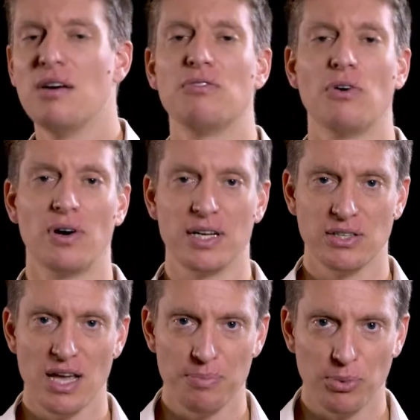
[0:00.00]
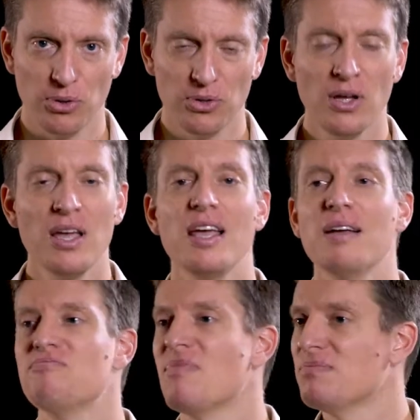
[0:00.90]
For example,
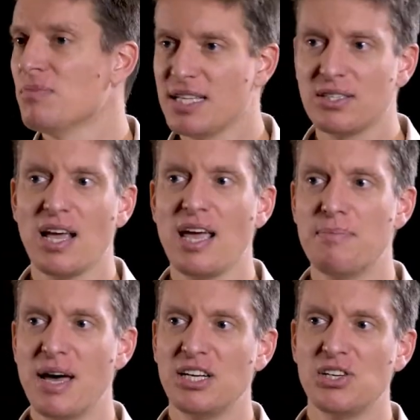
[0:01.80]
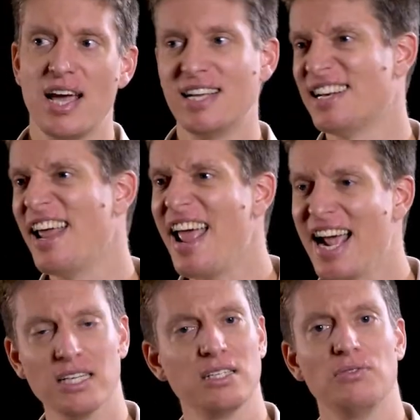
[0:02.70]
let's say a manager has an
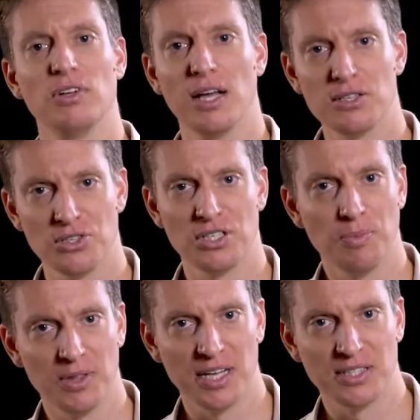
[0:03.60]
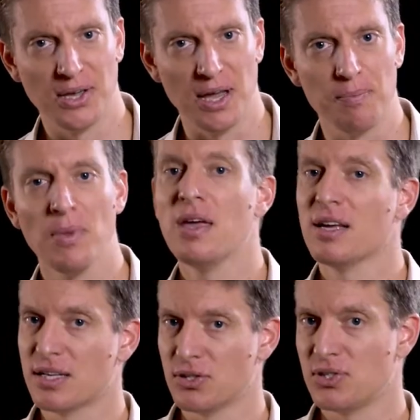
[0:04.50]
excellent relationship with their team,
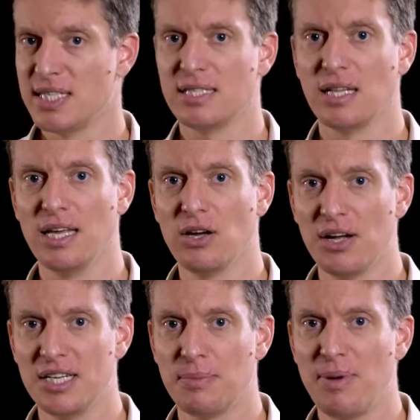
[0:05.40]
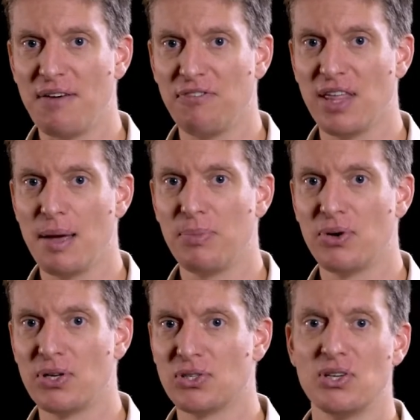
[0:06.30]
consistently gone into bat for that
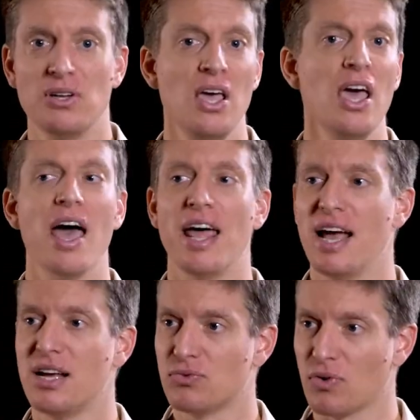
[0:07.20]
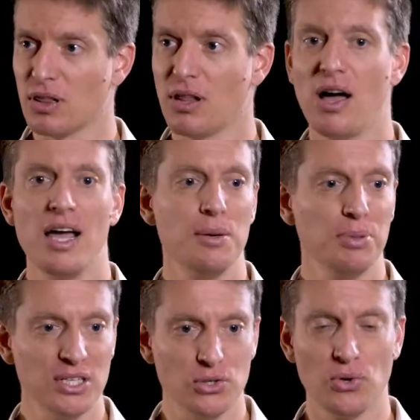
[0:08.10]
person, and has
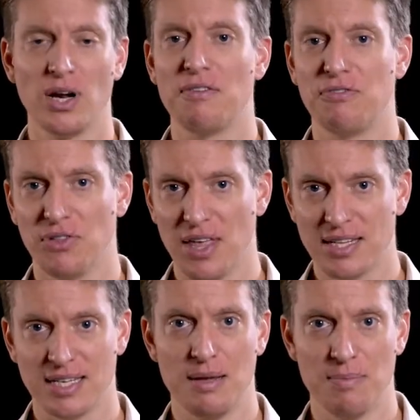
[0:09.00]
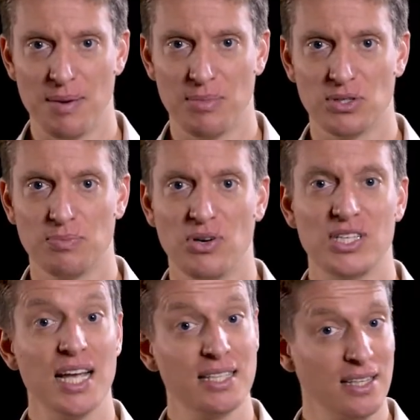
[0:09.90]
reliably stood up for their team members,
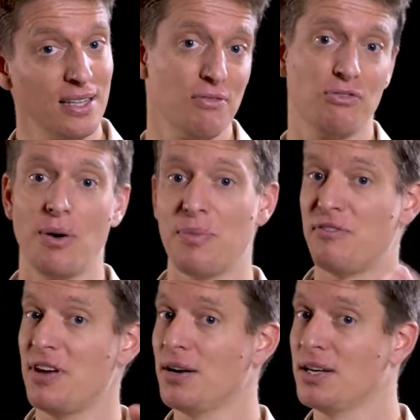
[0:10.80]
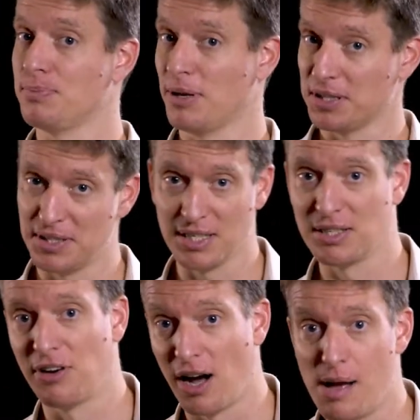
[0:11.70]
protecting them from the various politics
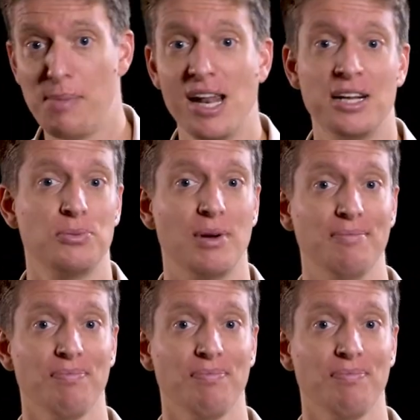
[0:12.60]
of higher management.